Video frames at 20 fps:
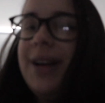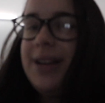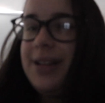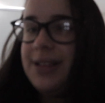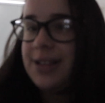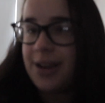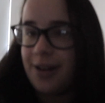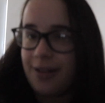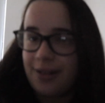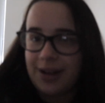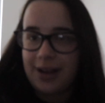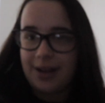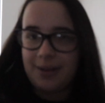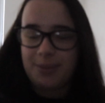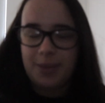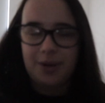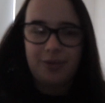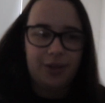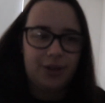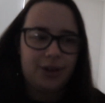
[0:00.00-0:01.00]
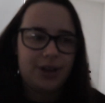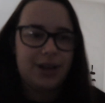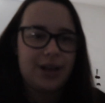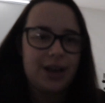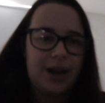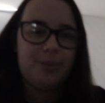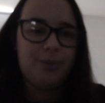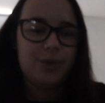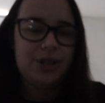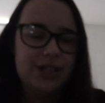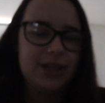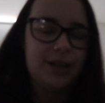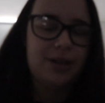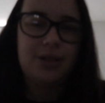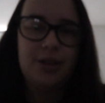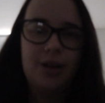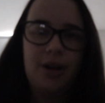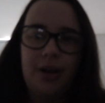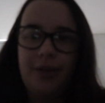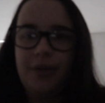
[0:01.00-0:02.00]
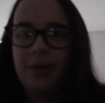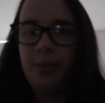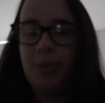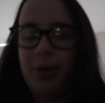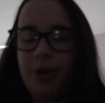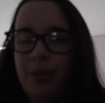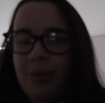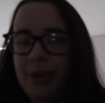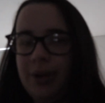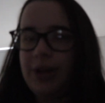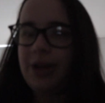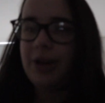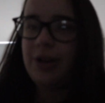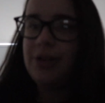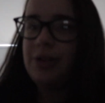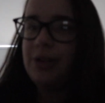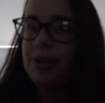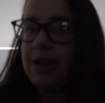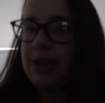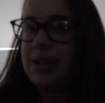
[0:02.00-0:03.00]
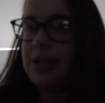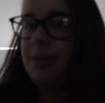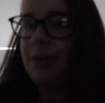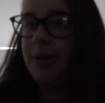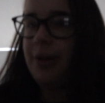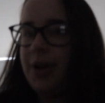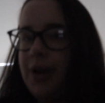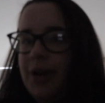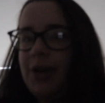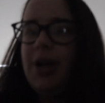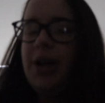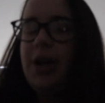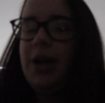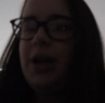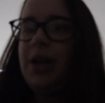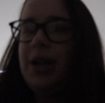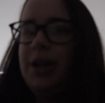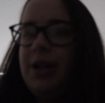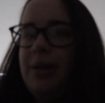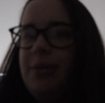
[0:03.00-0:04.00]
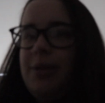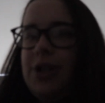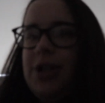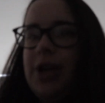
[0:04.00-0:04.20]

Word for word: need to go and get my vlogging camera sent off. I'm probably gonna do that tomorrow. Let me